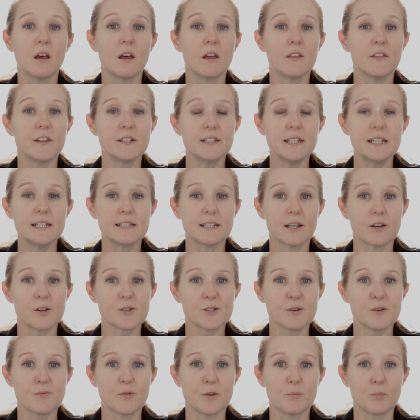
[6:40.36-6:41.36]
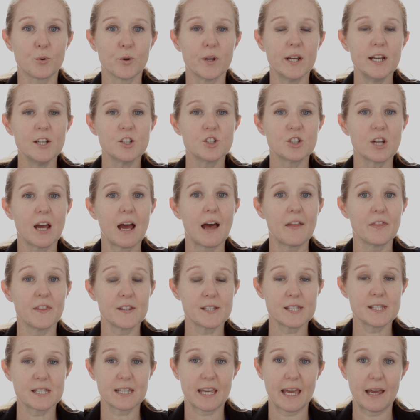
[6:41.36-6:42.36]
the details of the breach and
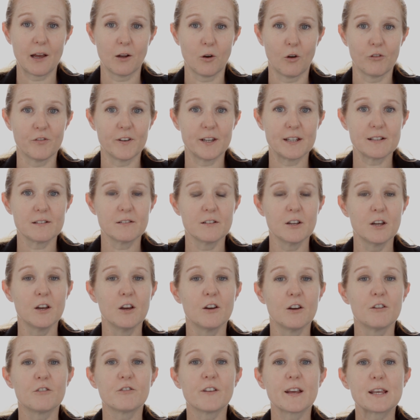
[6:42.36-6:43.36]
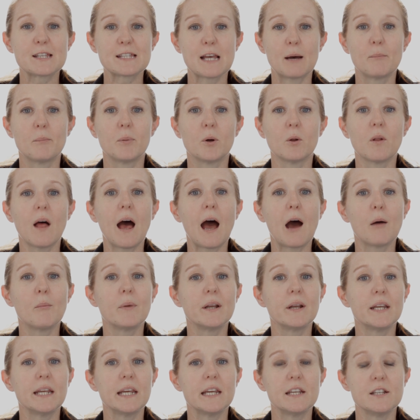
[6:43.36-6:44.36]
the scale of it, for example, how
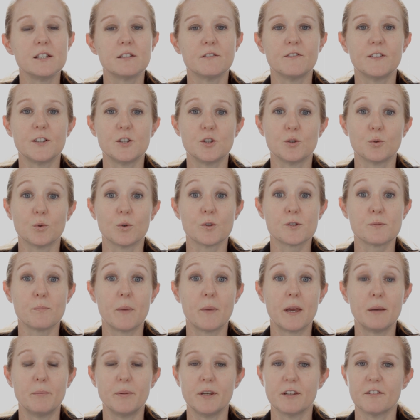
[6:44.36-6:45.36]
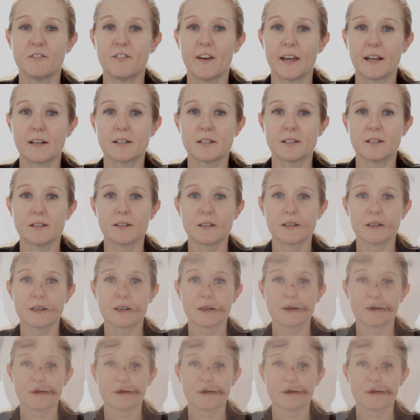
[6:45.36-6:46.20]
many individuals may be affected.